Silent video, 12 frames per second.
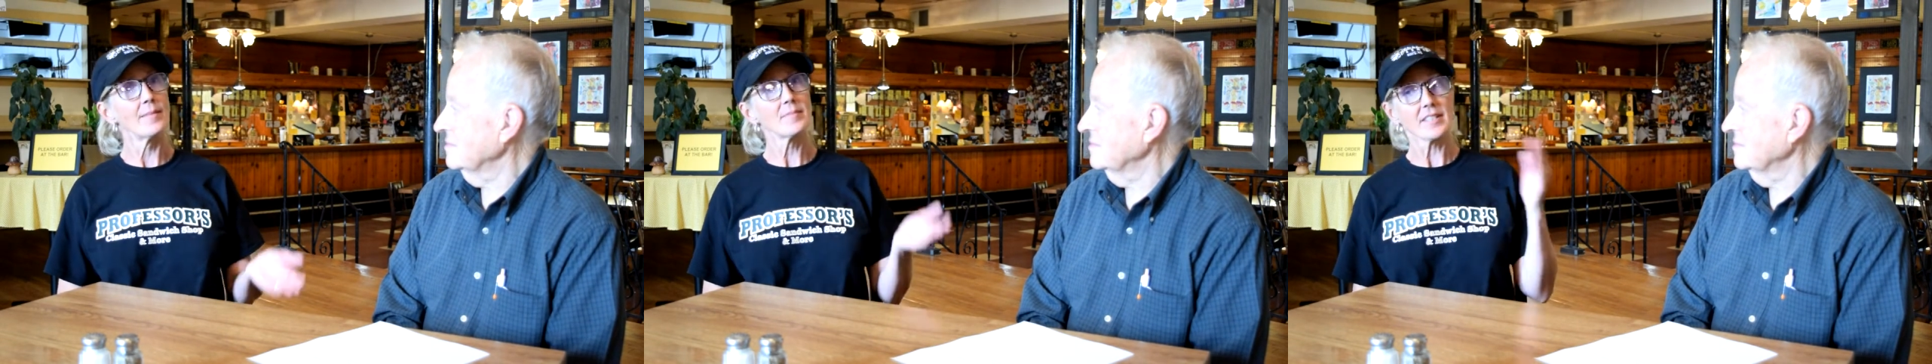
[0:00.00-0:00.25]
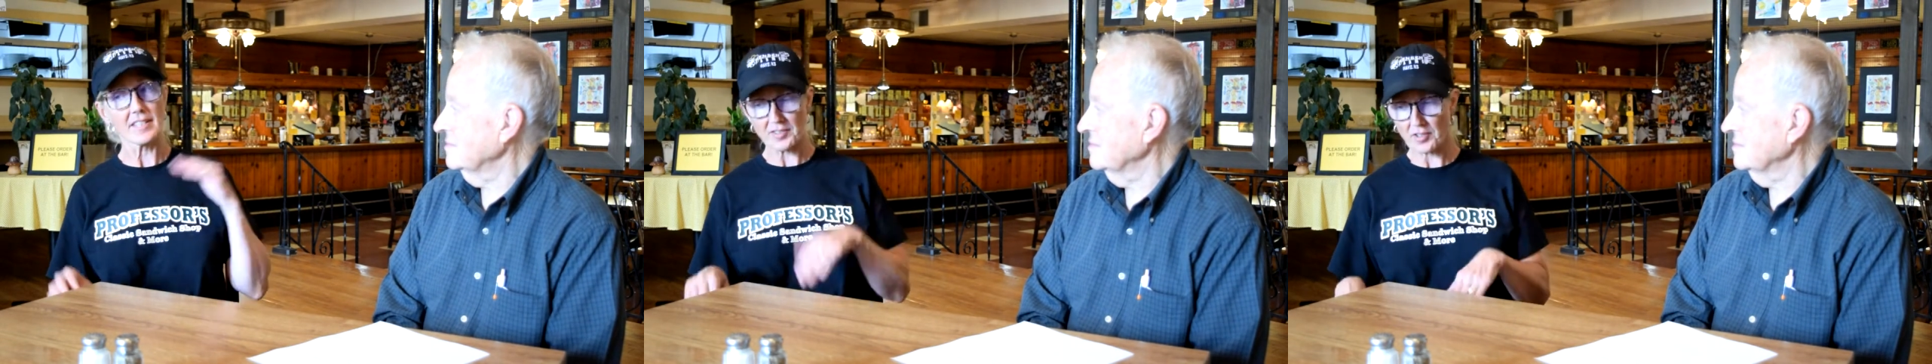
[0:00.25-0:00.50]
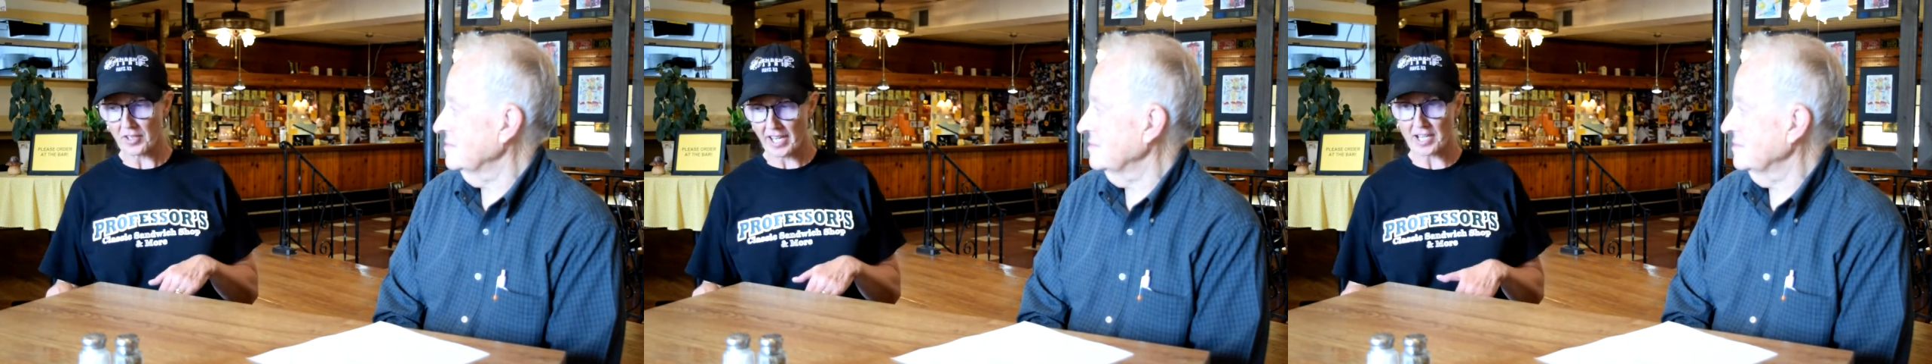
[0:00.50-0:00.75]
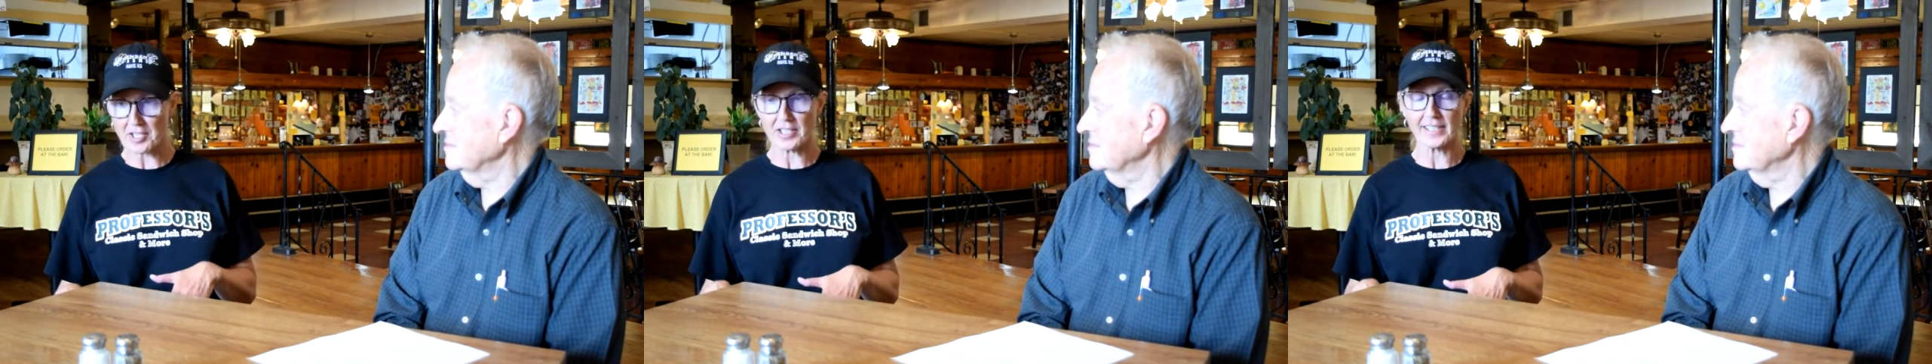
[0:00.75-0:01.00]
to this
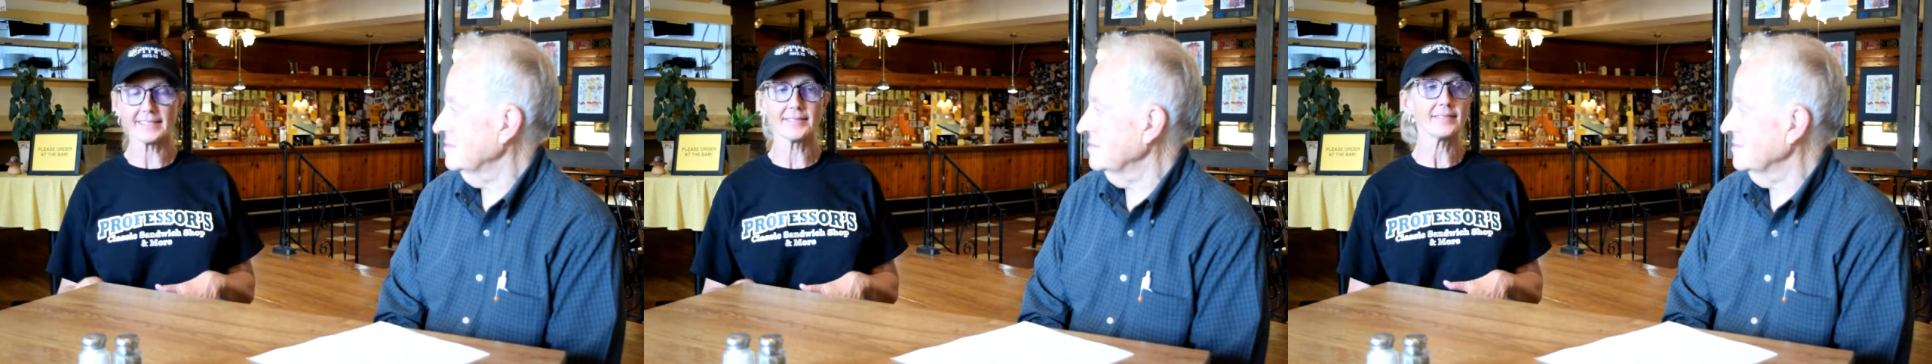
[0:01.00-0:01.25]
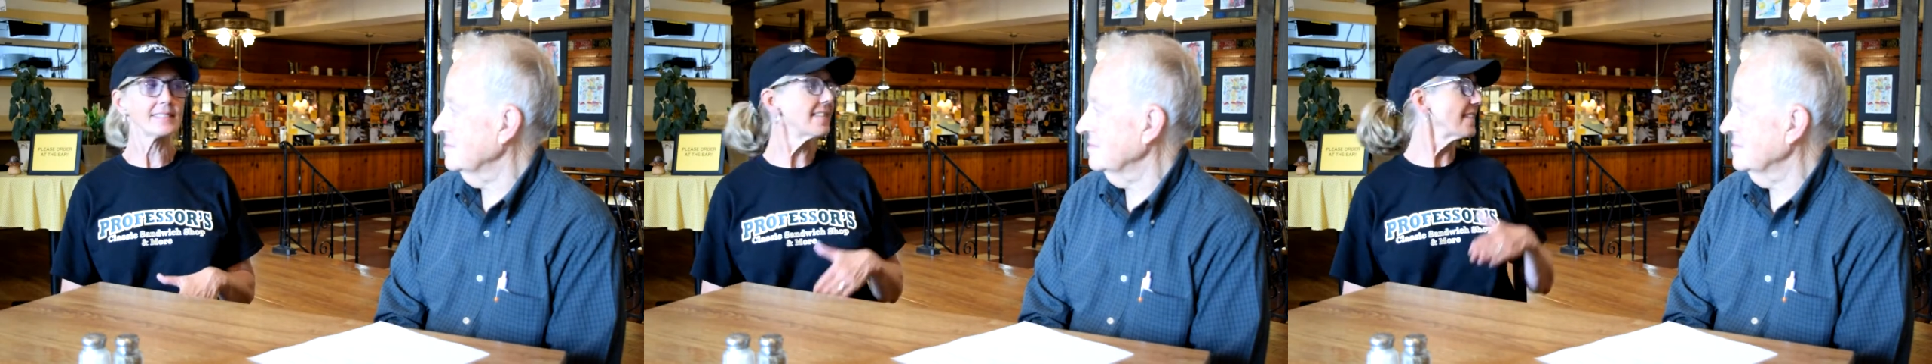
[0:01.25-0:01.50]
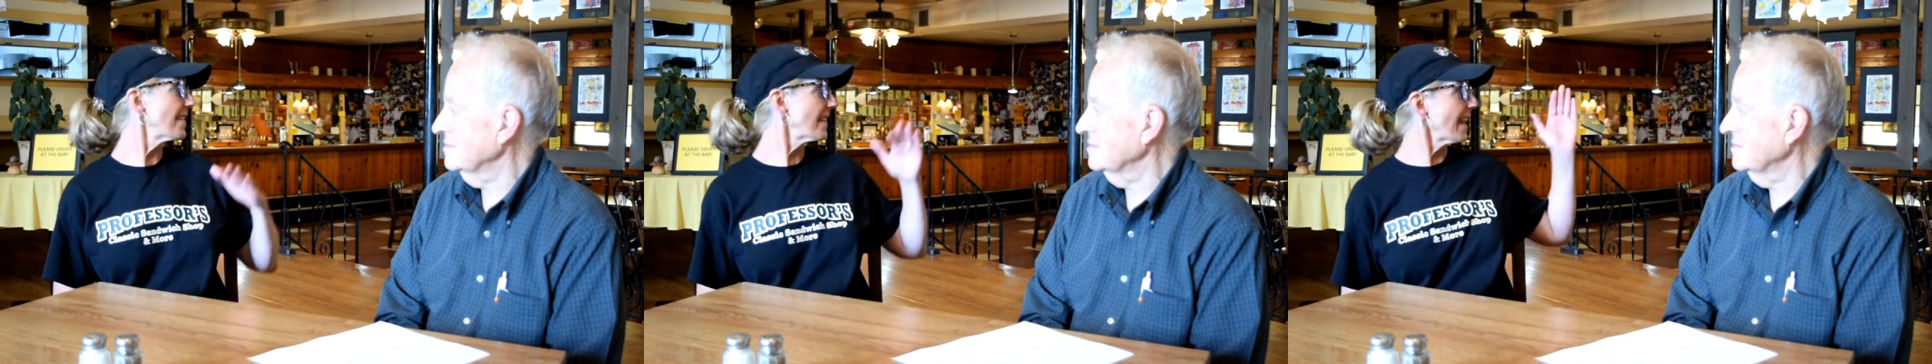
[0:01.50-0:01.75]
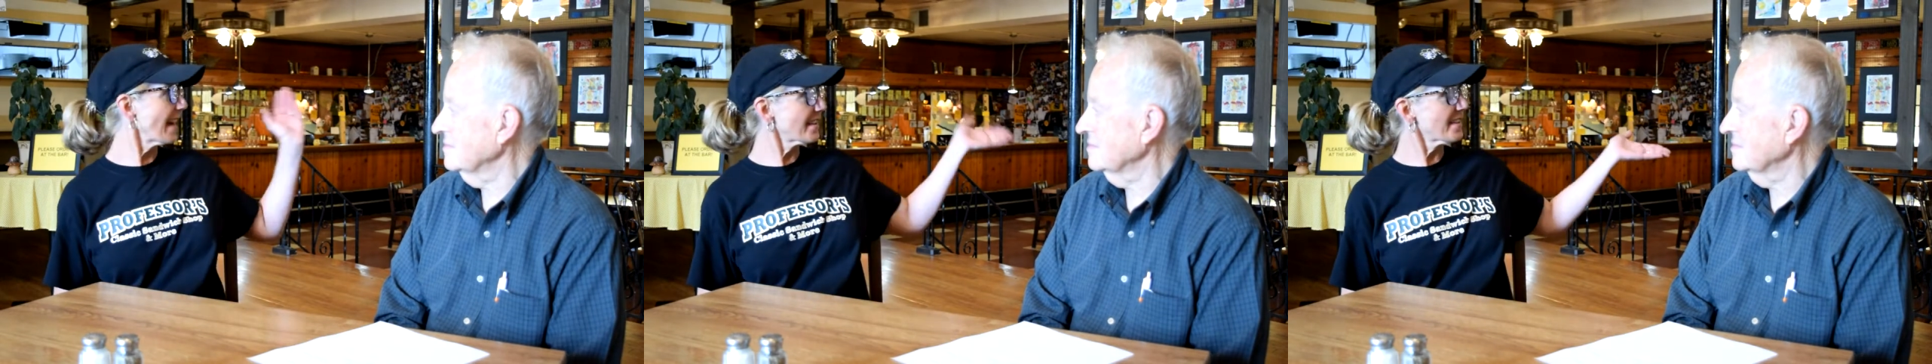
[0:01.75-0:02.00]
location, and then they added